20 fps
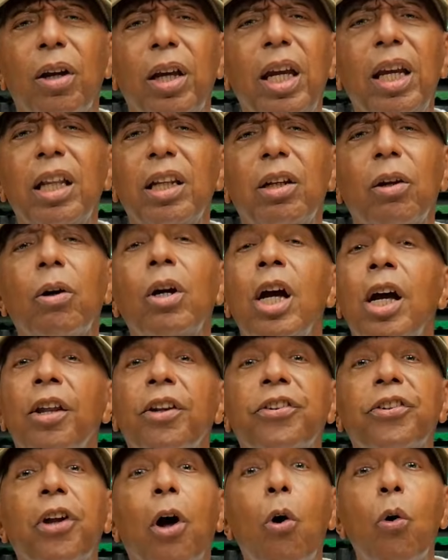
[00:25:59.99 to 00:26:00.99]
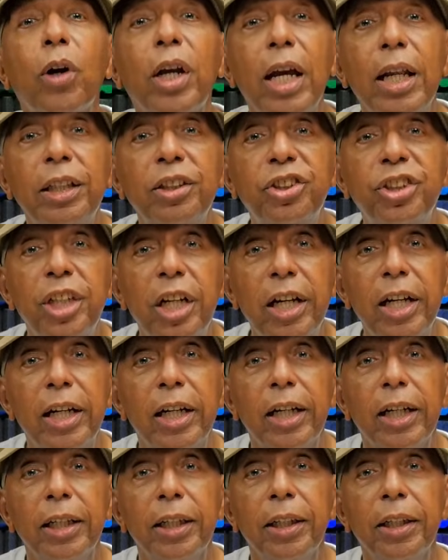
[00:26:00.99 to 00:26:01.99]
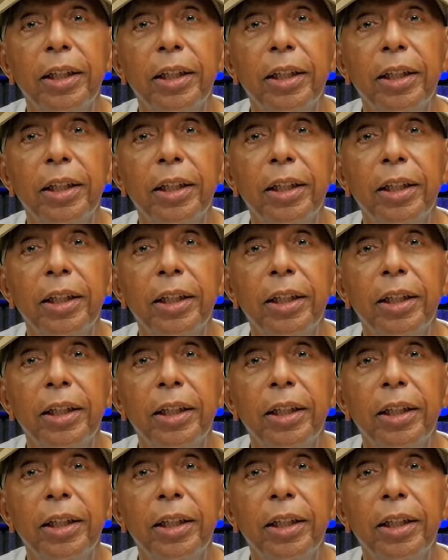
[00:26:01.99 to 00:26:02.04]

He can do. So can John,